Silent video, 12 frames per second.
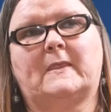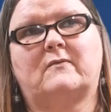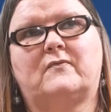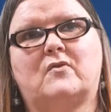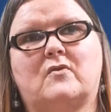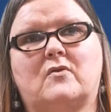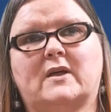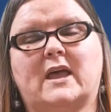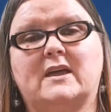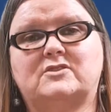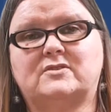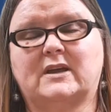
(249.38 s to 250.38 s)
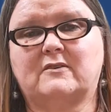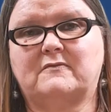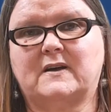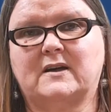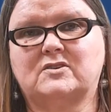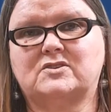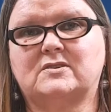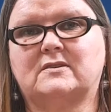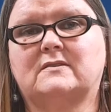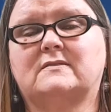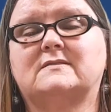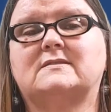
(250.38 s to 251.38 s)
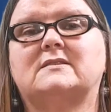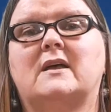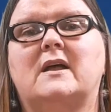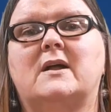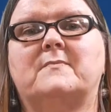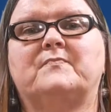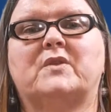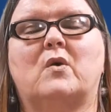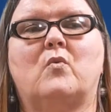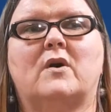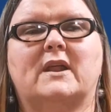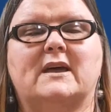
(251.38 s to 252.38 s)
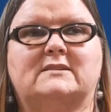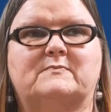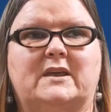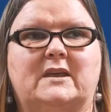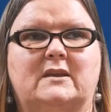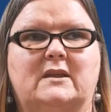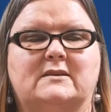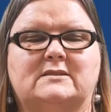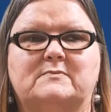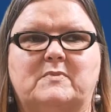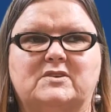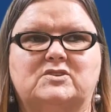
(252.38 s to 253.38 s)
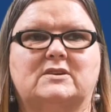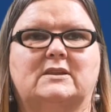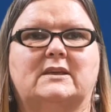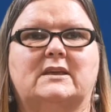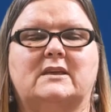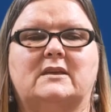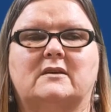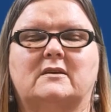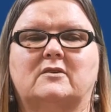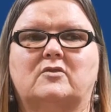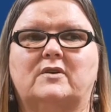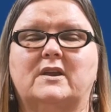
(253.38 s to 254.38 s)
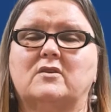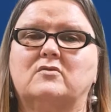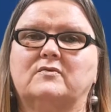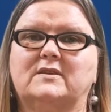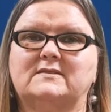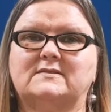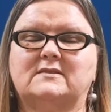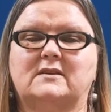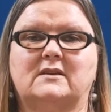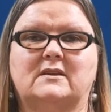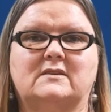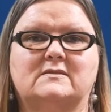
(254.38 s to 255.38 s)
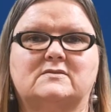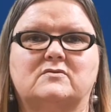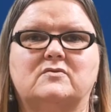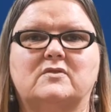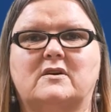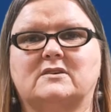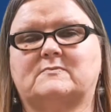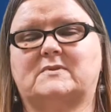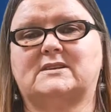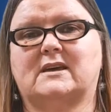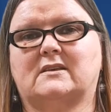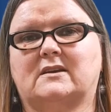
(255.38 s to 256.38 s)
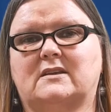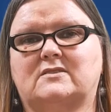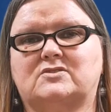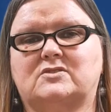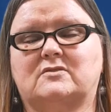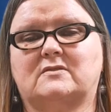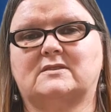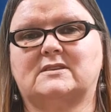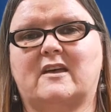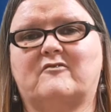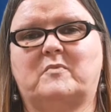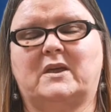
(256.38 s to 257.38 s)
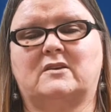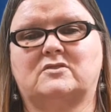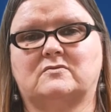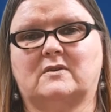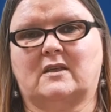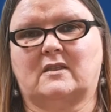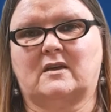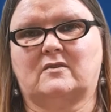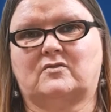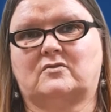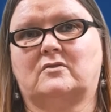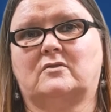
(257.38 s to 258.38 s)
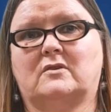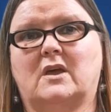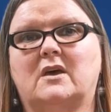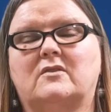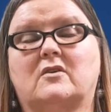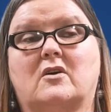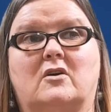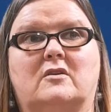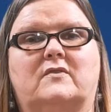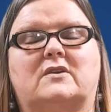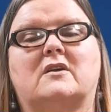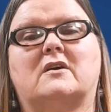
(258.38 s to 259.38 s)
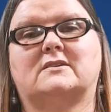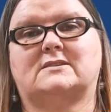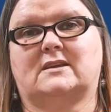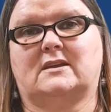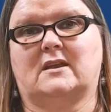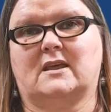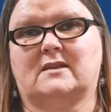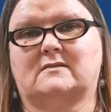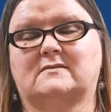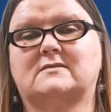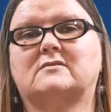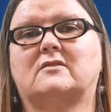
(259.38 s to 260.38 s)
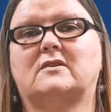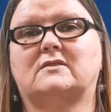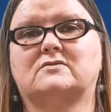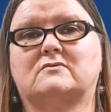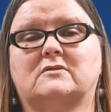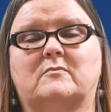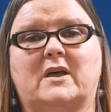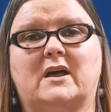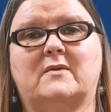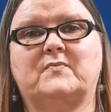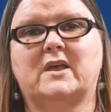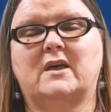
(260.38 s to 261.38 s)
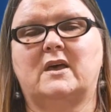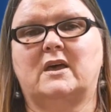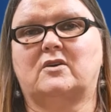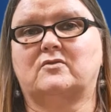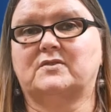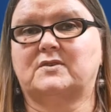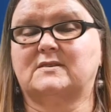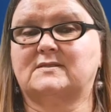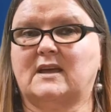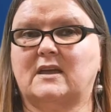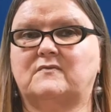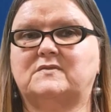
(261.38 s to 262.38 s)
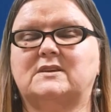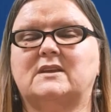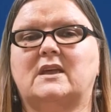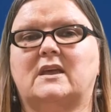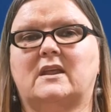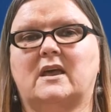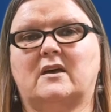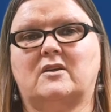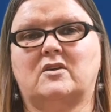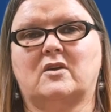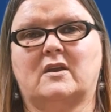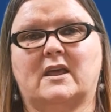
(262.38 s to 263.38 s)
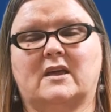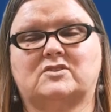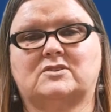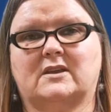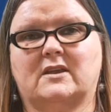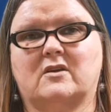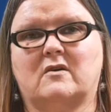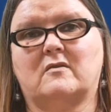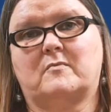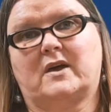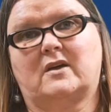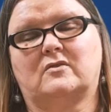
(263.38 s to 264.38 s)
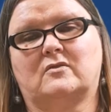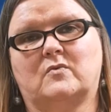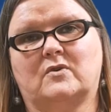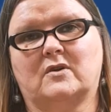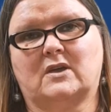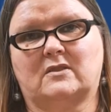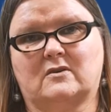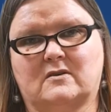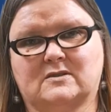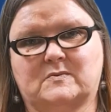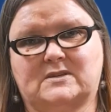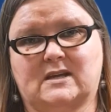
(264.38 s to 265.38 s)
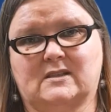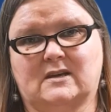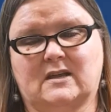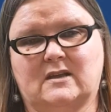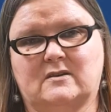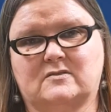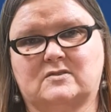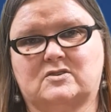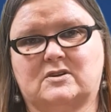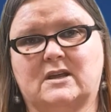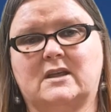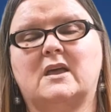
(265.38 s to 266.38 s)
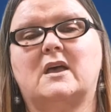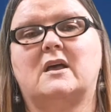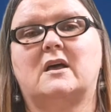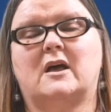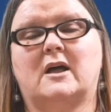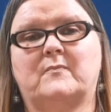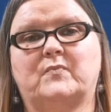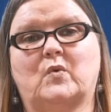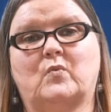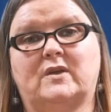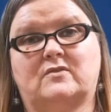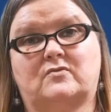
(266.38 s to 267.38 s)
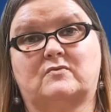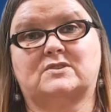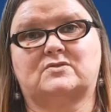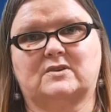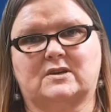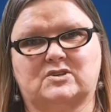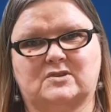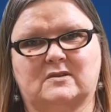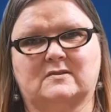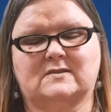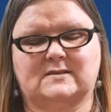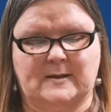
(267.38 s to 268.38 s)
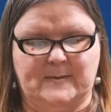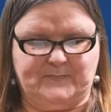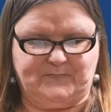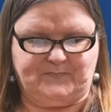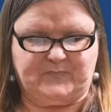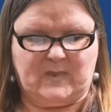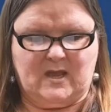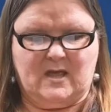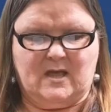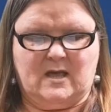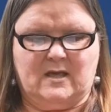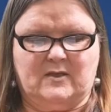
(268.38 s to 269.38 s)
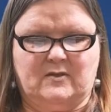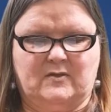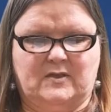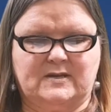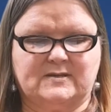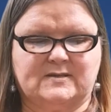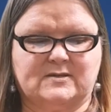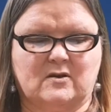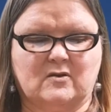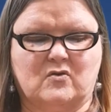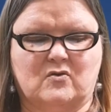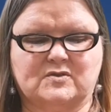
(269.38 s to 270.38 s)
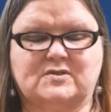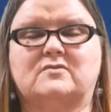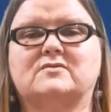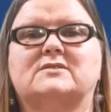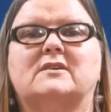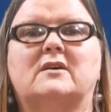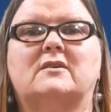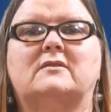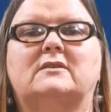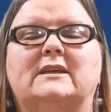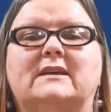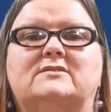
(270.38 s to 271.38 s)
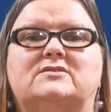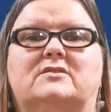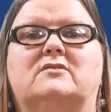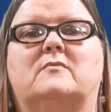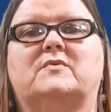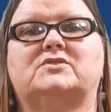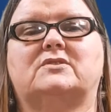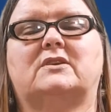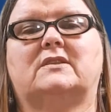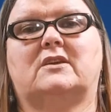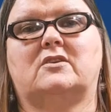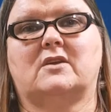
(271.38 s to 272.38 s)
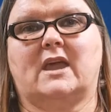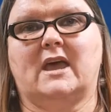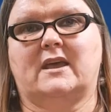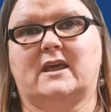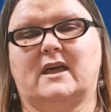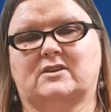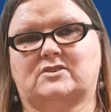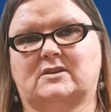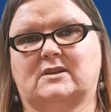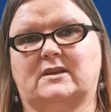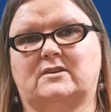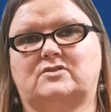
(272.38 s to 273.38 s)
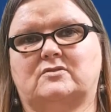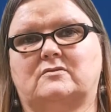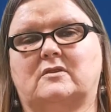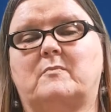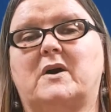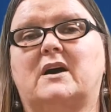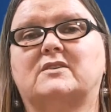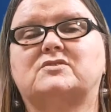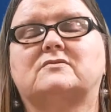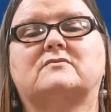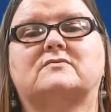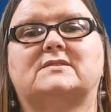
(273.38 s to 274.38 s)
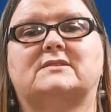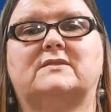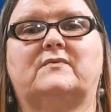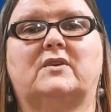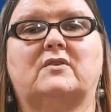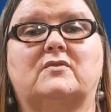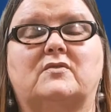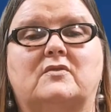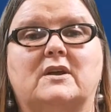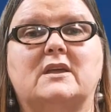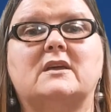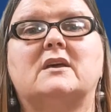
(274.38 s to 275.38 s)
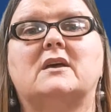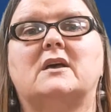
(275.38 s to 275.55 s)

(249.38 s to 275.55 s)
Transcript: for catering functions. What has been especially critical this year is all the hospitality students have been doing that through the COVID-19 lens. So it's all about health, safety and how you can actually go about your work in the hospitality industry with restrictions. This course also leads to the opportunity that you can actually do a partial Certificate 3